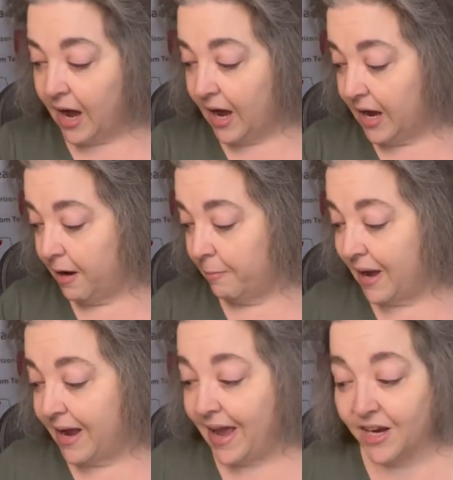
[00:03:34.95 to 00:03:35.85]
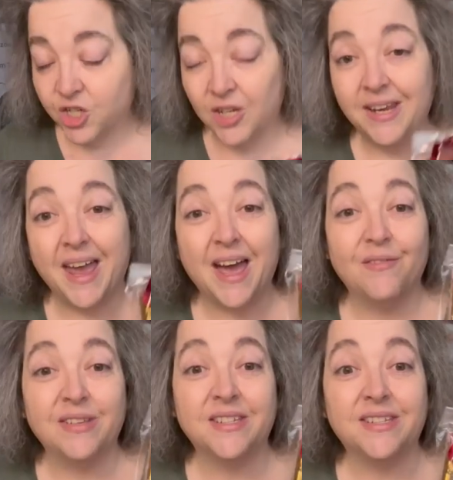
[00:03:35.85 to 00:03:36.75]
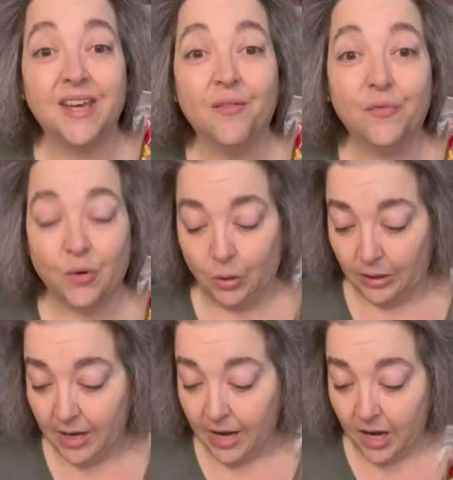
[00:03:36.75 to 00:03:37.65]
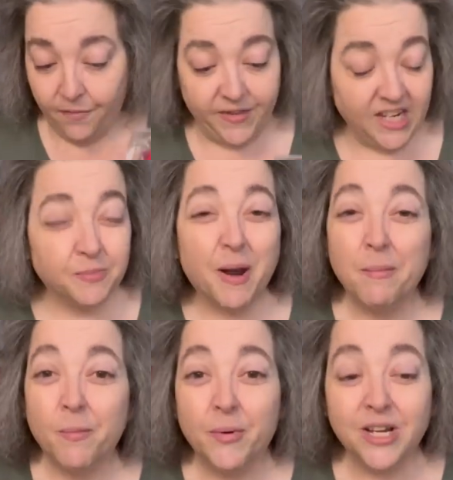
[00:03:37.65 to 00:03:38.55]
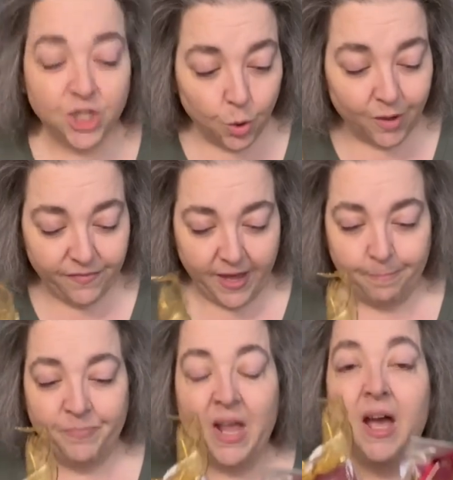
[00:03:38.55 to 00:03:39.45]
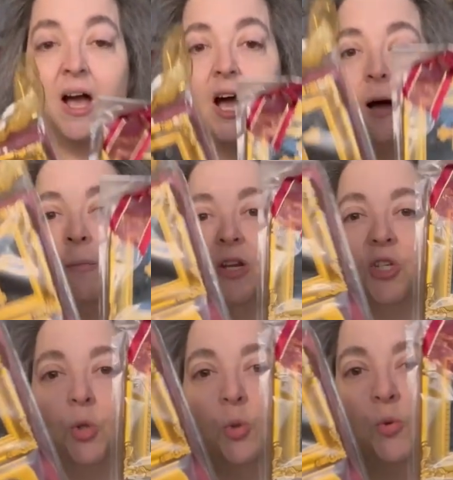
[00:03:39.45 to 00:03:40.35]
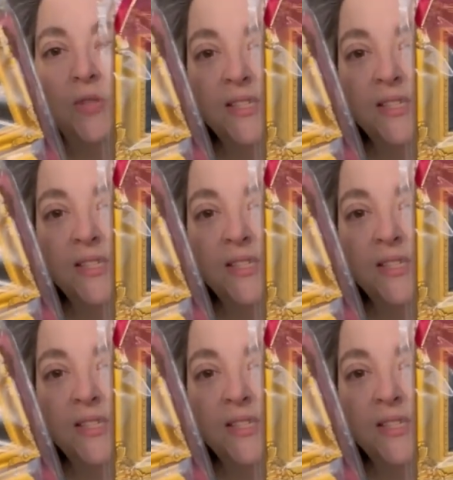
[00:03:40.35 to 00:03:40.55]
I actually have several of these, but I'm going to bring two of them to the